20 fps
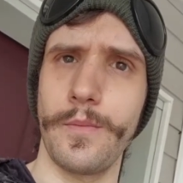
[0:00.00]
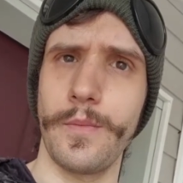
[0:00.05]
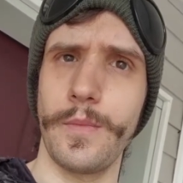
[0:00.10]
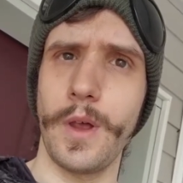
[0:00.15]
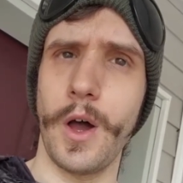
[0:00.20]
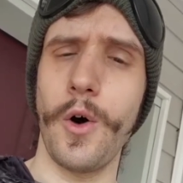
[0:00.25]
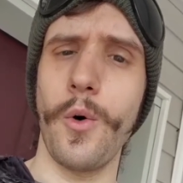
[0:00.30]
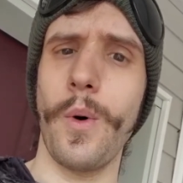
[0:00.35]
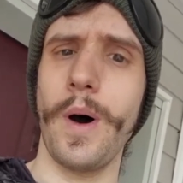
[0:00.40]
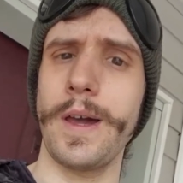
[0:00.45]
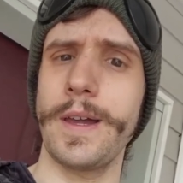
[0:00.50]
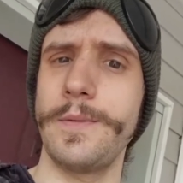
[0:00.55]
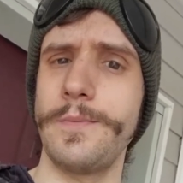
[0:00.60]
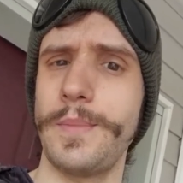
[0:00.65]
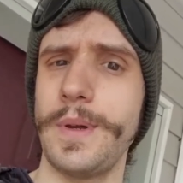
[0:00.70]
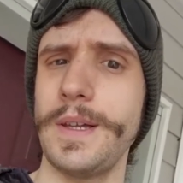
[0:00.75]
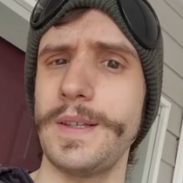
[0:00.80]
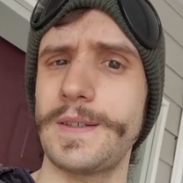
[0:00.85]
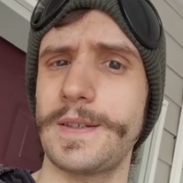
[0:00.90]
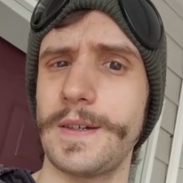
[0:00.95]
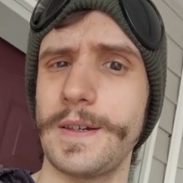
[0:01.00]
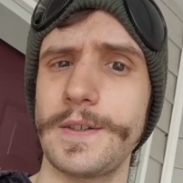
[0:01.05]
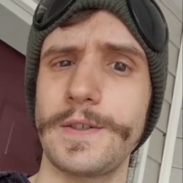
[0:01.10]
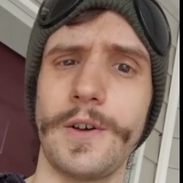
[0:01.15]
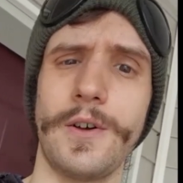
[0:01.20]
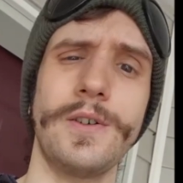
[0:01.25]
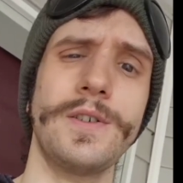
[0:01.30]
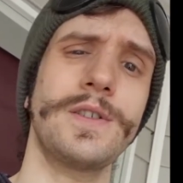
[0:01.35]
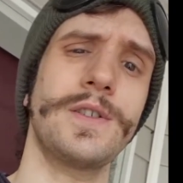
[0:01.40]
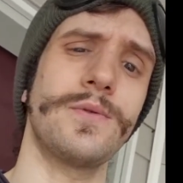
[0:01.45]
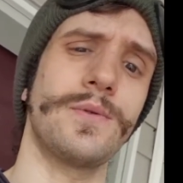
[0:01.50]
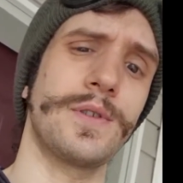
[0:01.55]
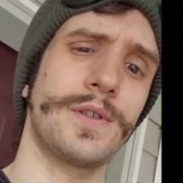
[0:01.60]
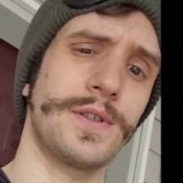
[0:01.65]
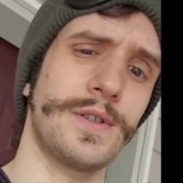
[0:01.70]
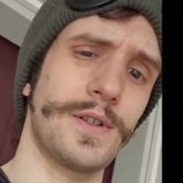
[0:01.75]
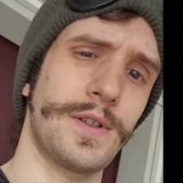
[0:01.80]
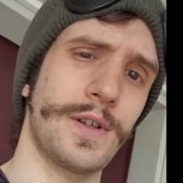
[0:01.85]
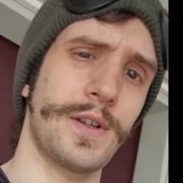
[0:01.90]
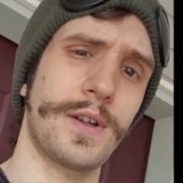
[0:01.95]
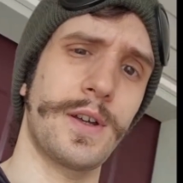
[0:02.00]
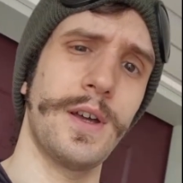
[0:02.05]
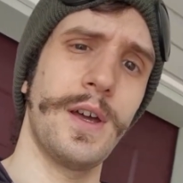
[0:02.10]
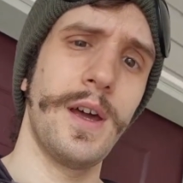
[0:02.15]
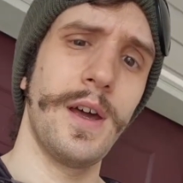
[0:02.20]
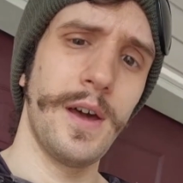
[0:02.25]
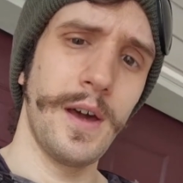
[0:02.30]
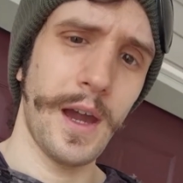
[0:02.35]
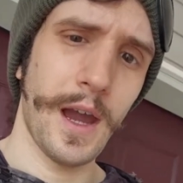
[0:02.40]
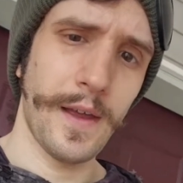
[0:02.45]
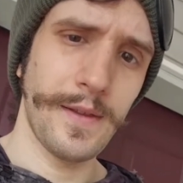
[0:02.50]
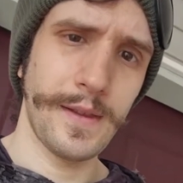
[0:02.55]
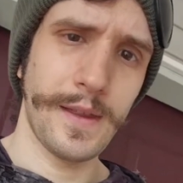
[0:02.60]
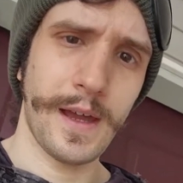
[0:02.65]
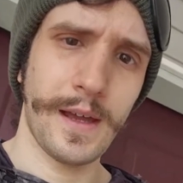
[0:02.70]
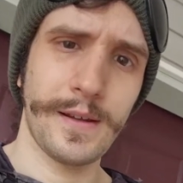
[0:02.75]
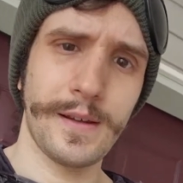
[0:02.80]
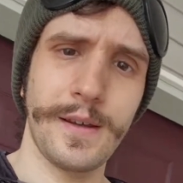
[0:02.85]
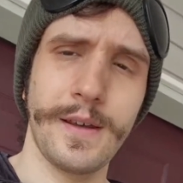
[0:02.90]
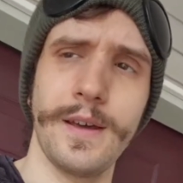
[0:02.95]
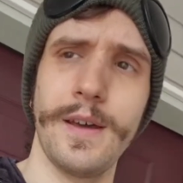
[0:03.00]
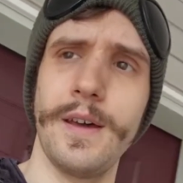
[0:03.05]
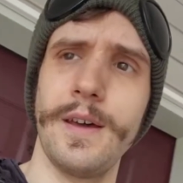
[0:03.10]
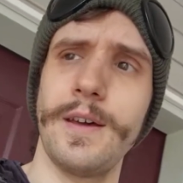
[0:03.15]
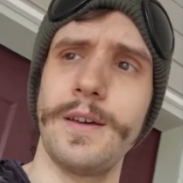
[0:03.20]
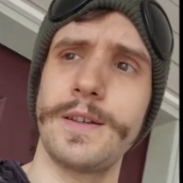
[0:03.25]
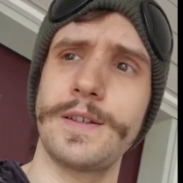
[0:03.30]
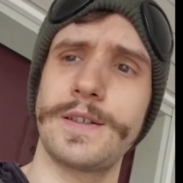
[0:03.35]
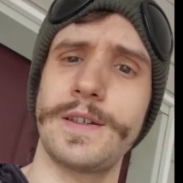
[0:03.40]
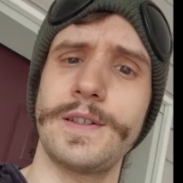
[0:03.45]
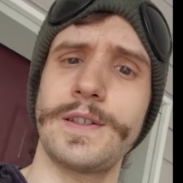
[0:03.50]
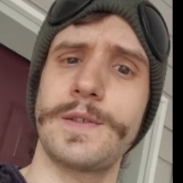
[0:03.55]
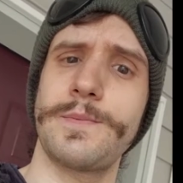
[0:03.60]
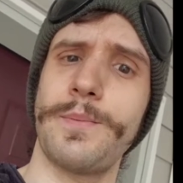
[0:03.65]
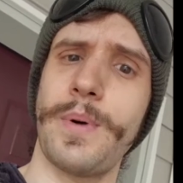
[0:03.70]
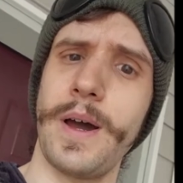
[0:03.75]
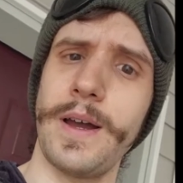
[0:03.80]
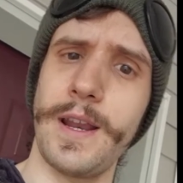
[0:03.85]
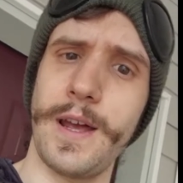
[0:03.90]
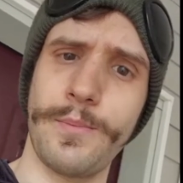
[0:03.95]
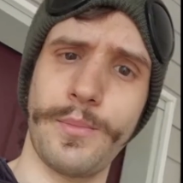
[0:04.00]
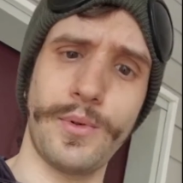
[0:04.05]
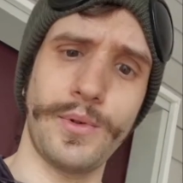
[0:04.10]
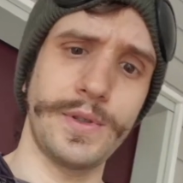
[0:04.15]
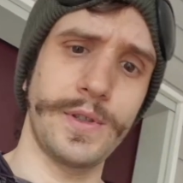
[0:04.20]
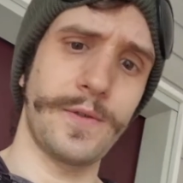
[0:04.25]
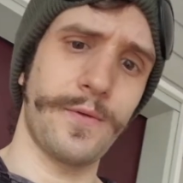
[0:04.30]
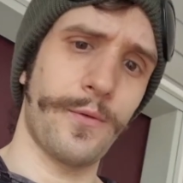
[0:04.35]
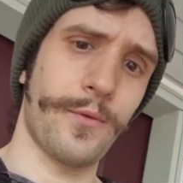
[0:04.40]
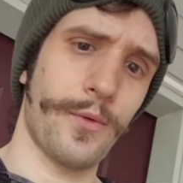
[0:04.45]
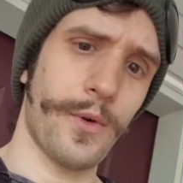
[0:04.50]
Hawaiian pizza is also acidic, and that since pineapple is